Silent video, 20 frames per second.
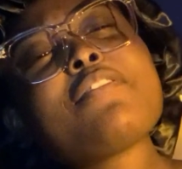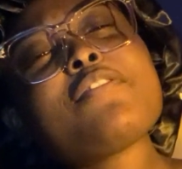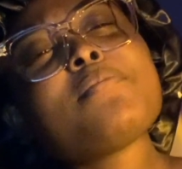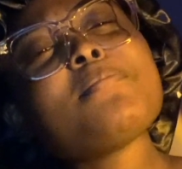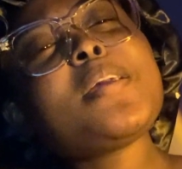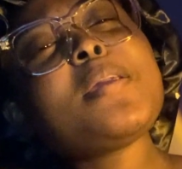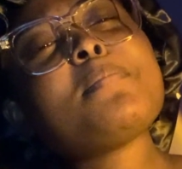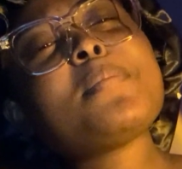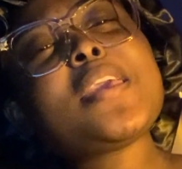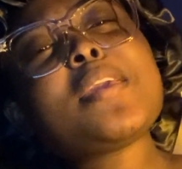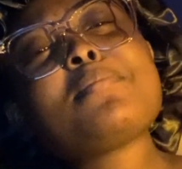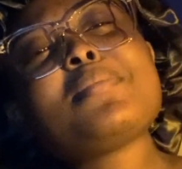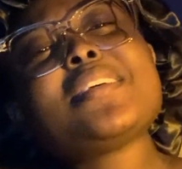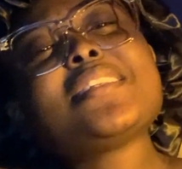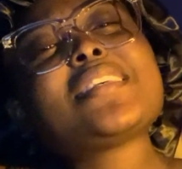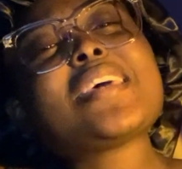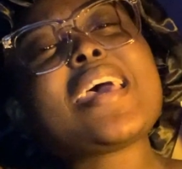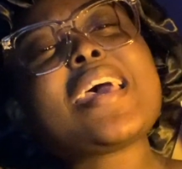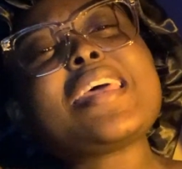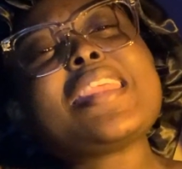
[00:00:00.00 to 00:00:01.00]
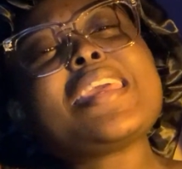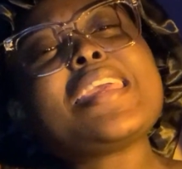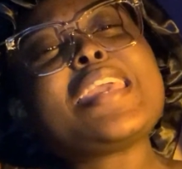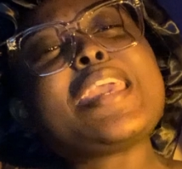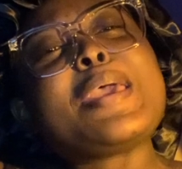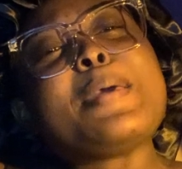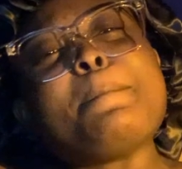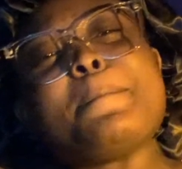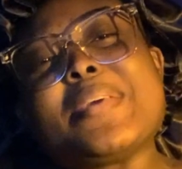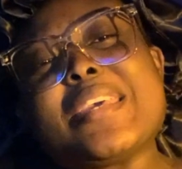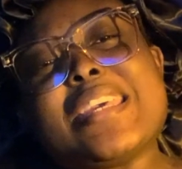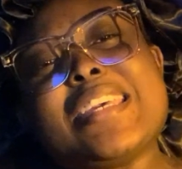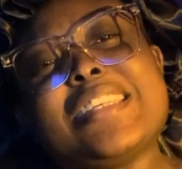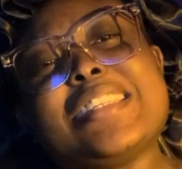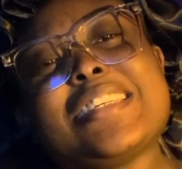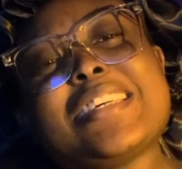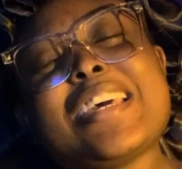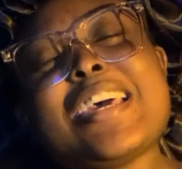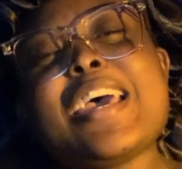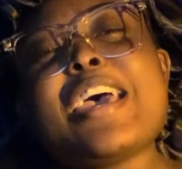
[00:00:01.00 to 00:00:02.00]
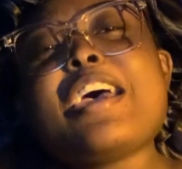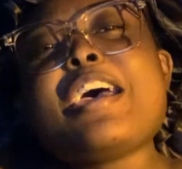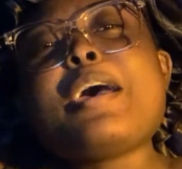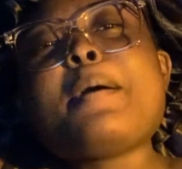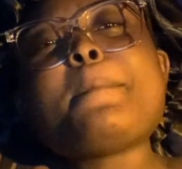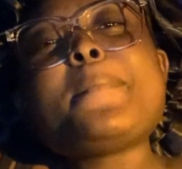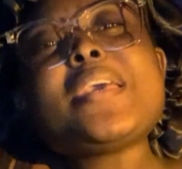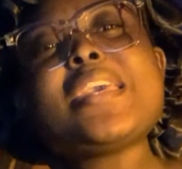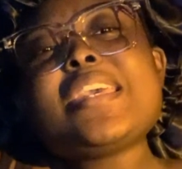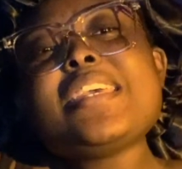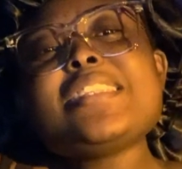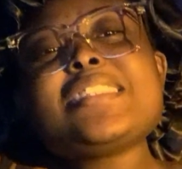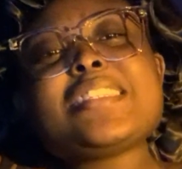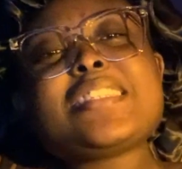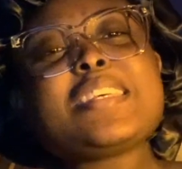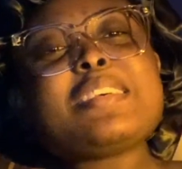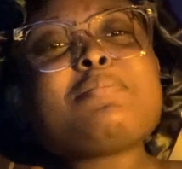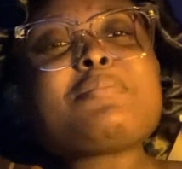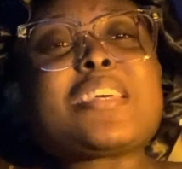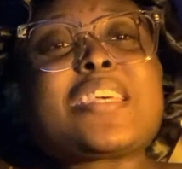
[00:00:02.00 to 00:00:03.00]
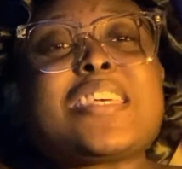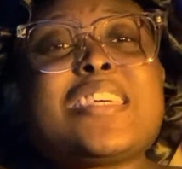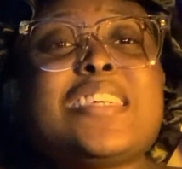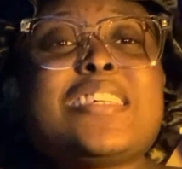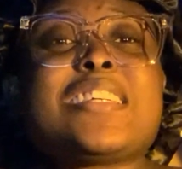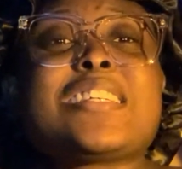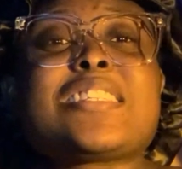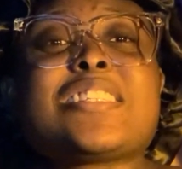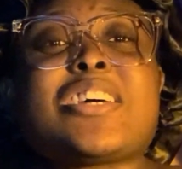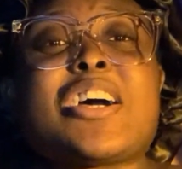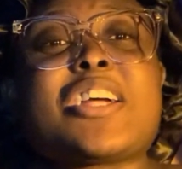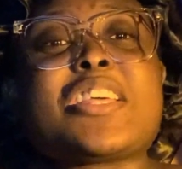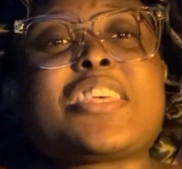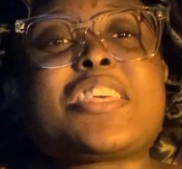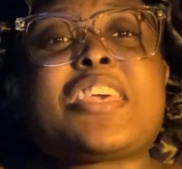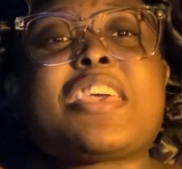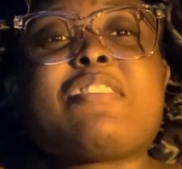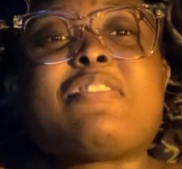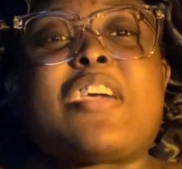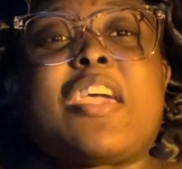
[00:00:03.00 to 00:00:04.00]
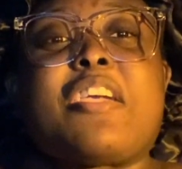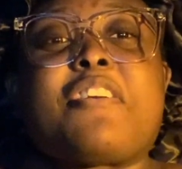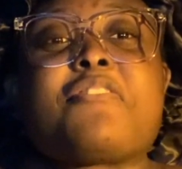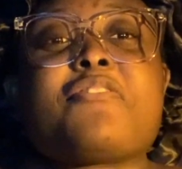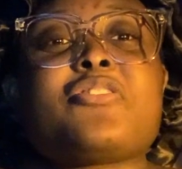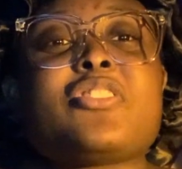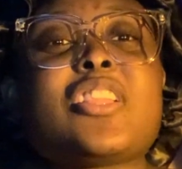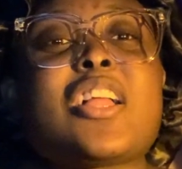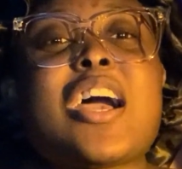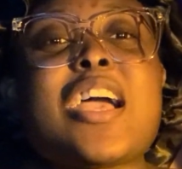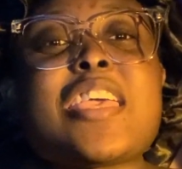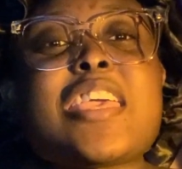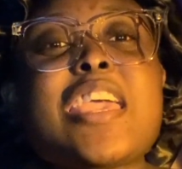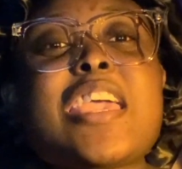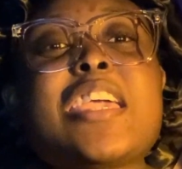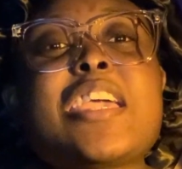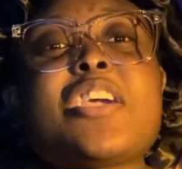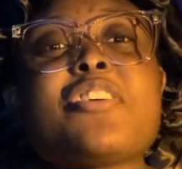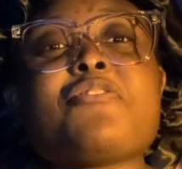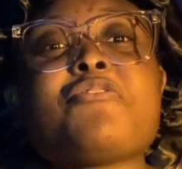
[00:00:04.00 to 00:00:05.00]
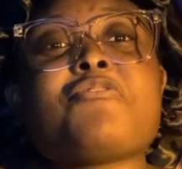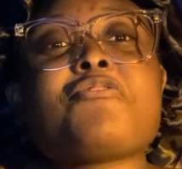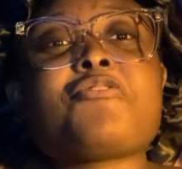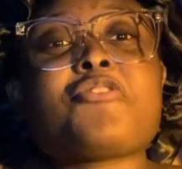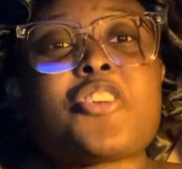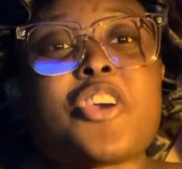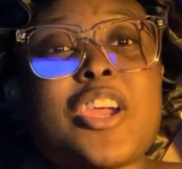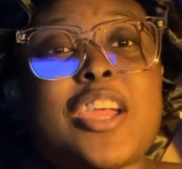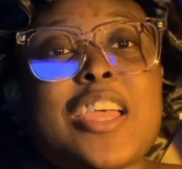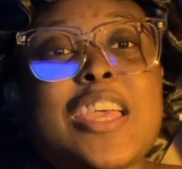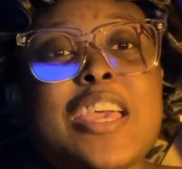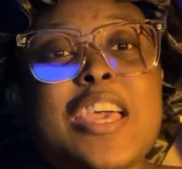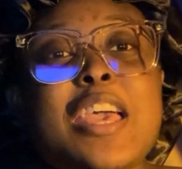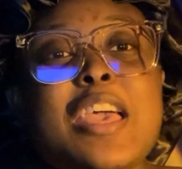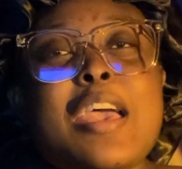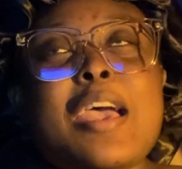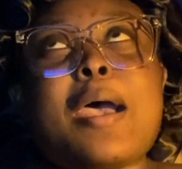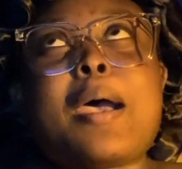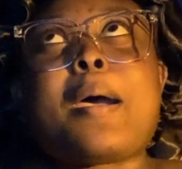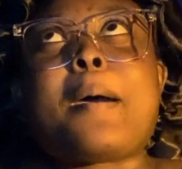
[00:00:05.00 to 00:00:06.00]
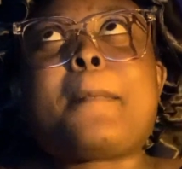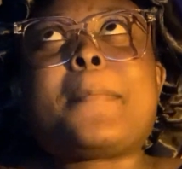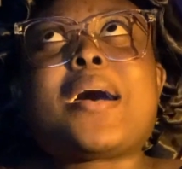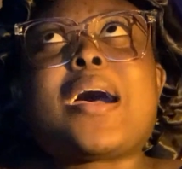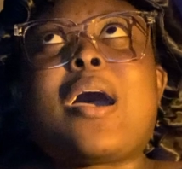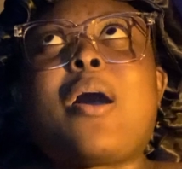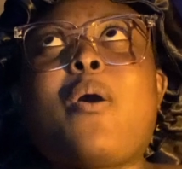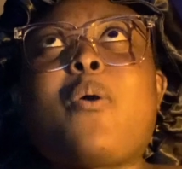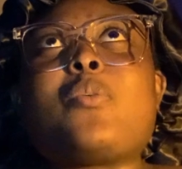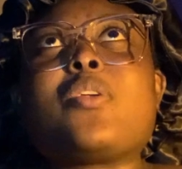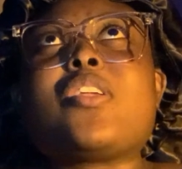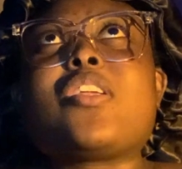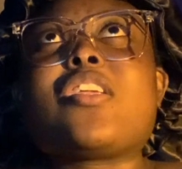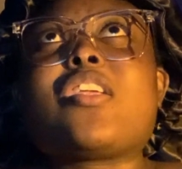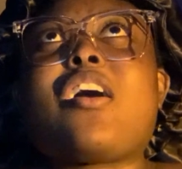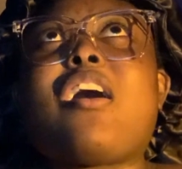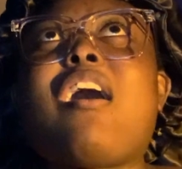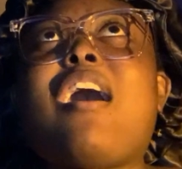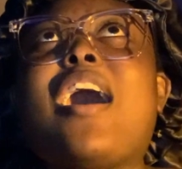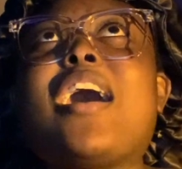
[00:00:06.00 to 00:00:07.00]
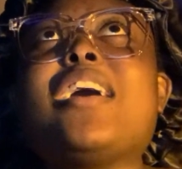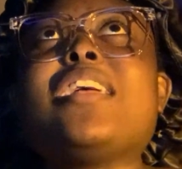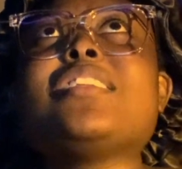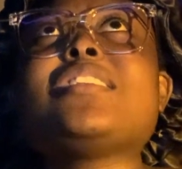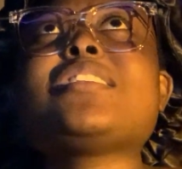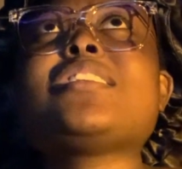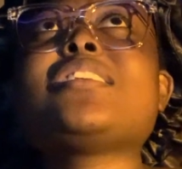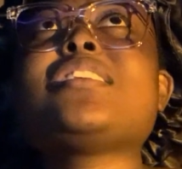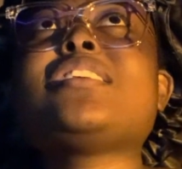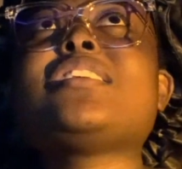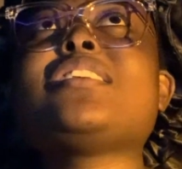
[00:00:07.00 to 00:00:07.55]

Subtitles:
for my babies, Eddie and Pete. Pete seems like he does not give a flying frick about not